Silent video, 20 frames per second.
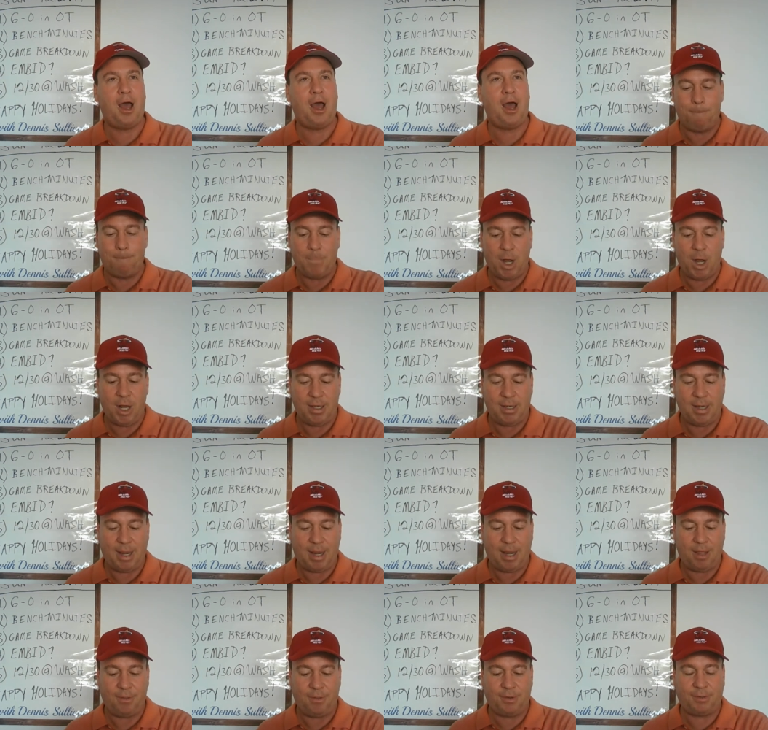
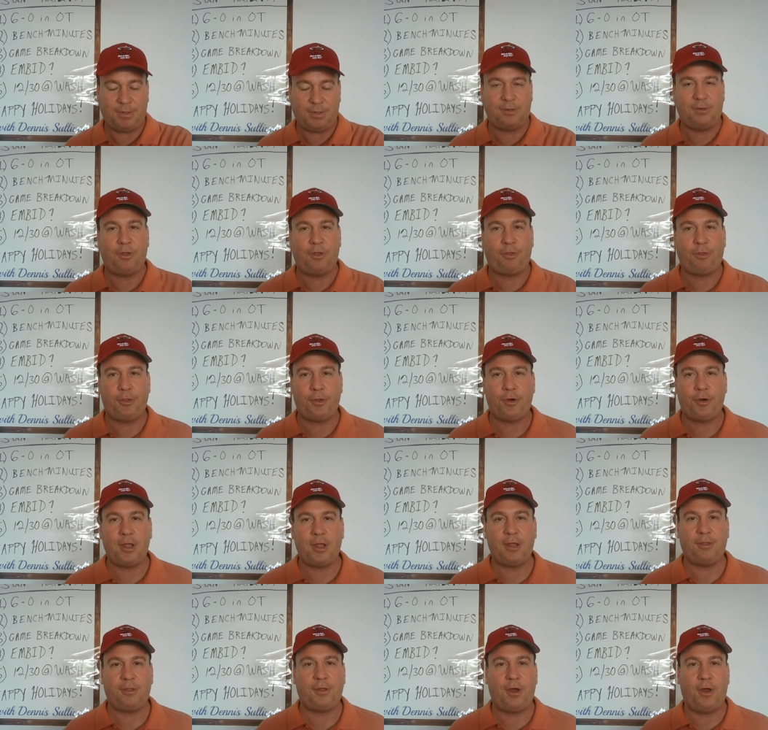Monday. This is the
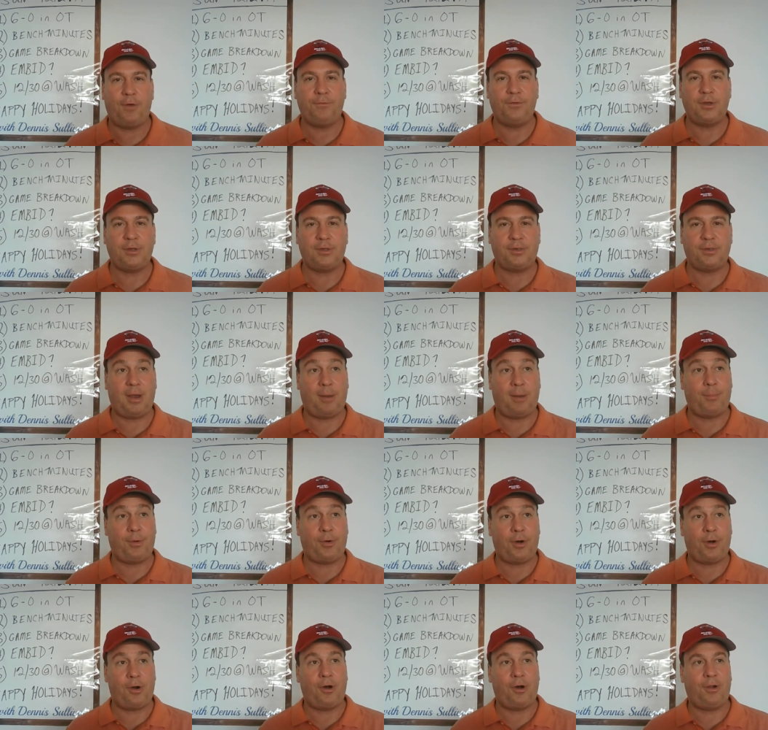30th of
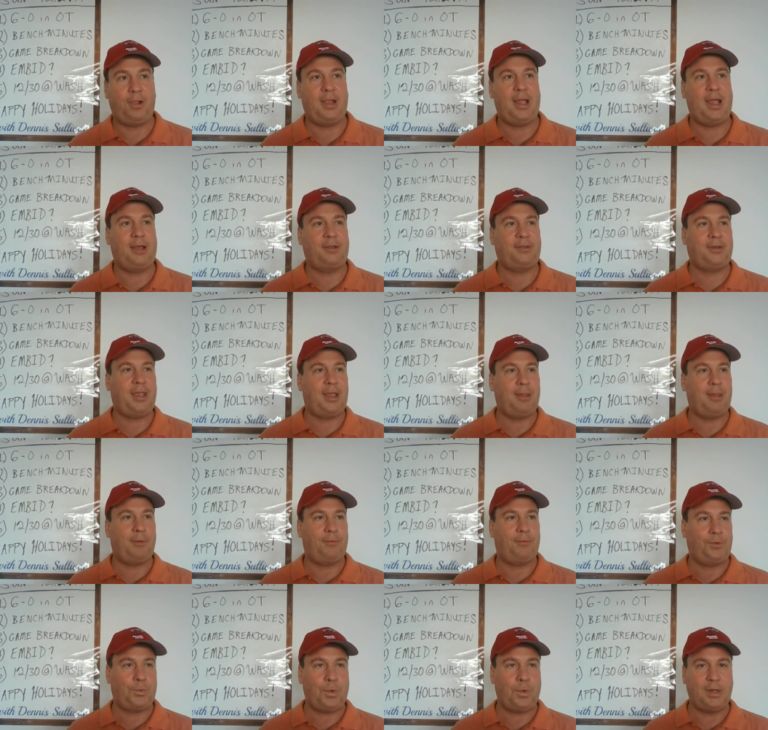December, our last game
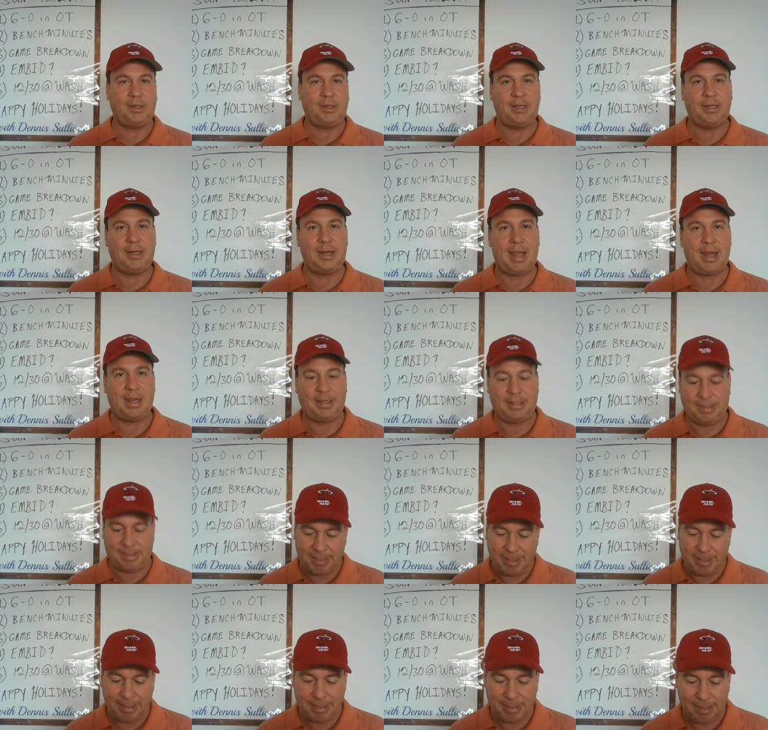of
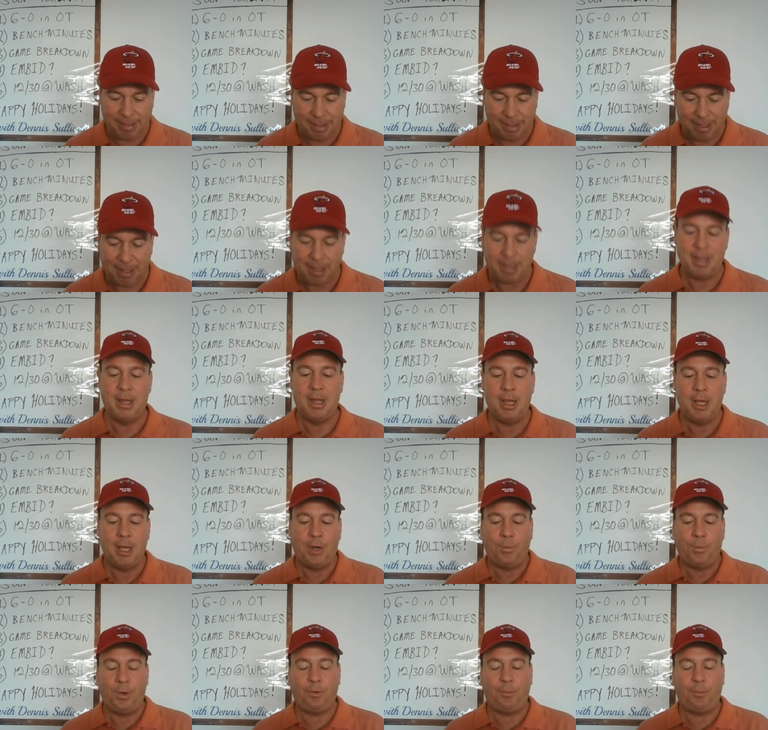2019.
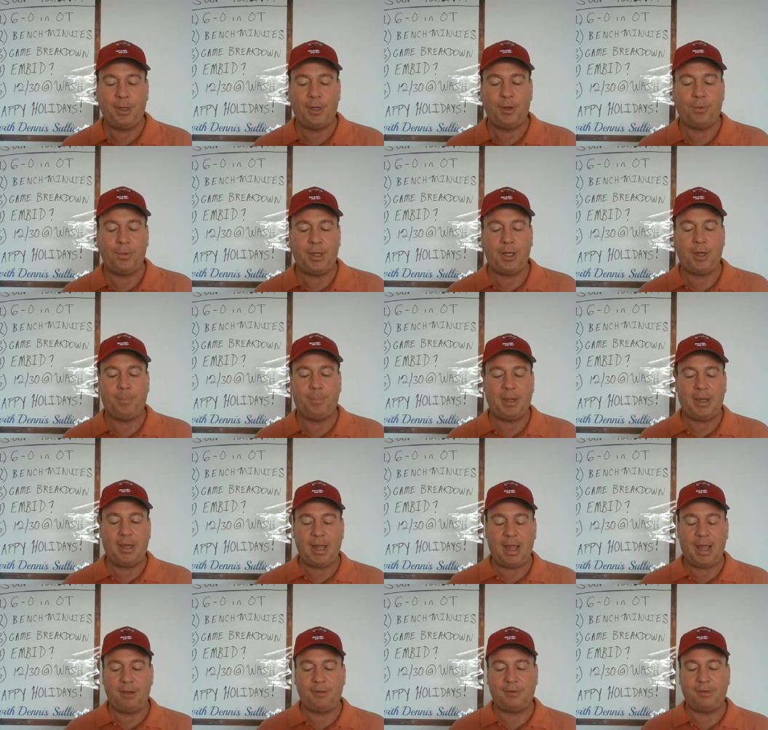We will be going up
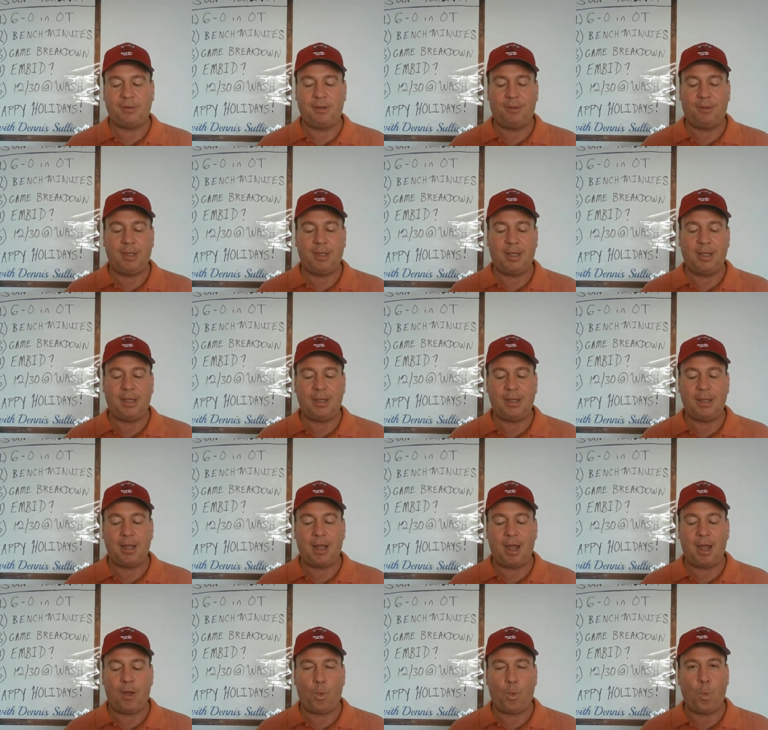against
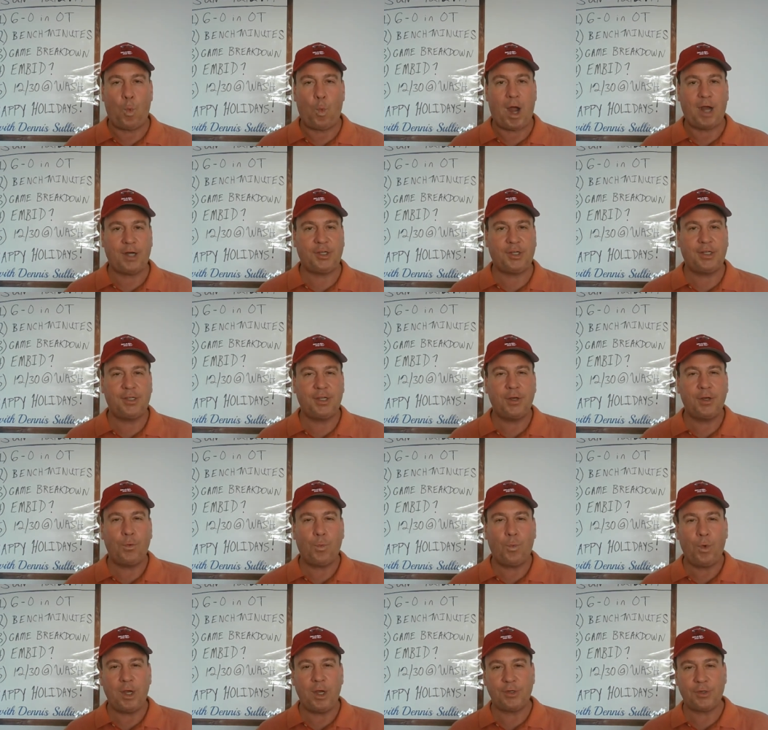the
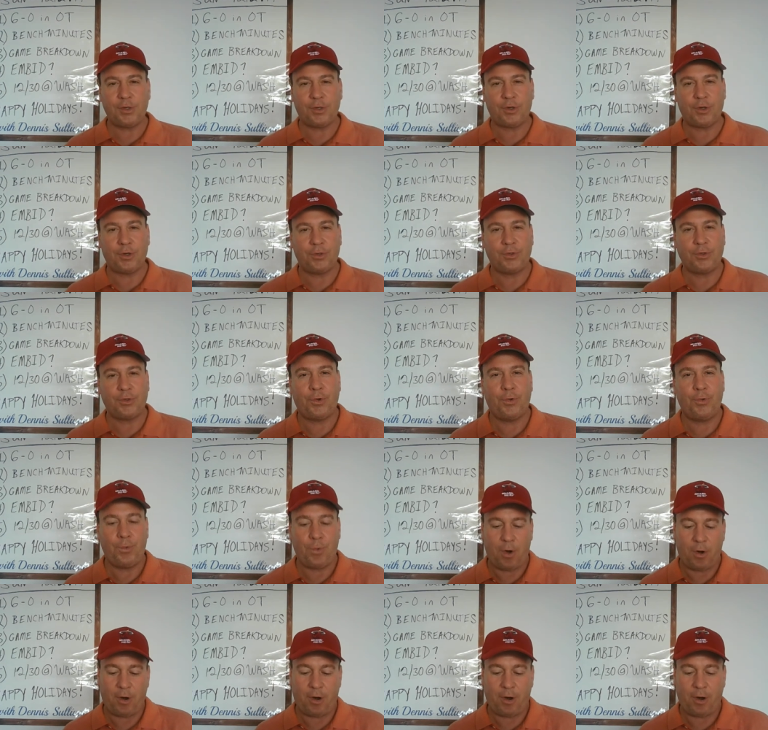Washington Wizards,
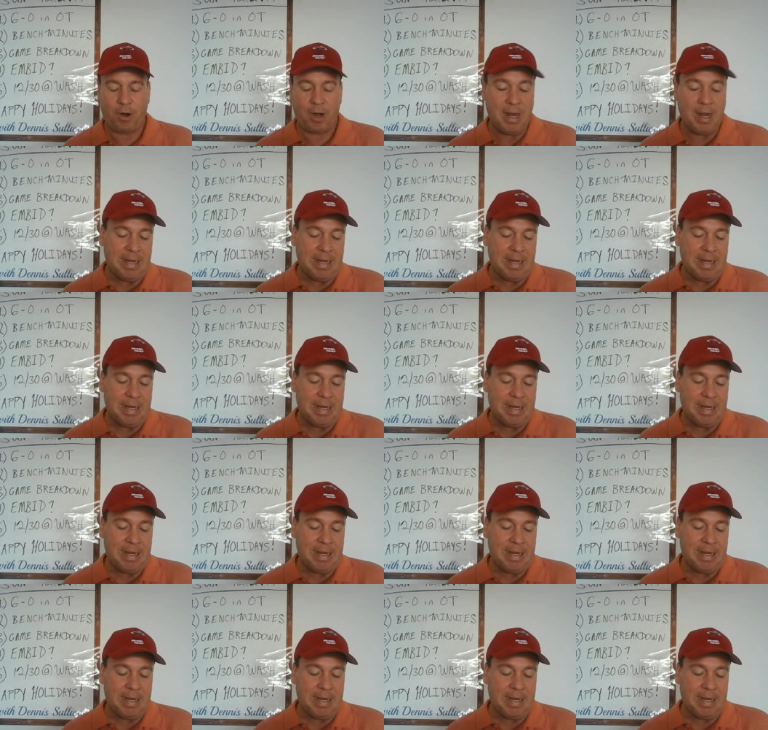who are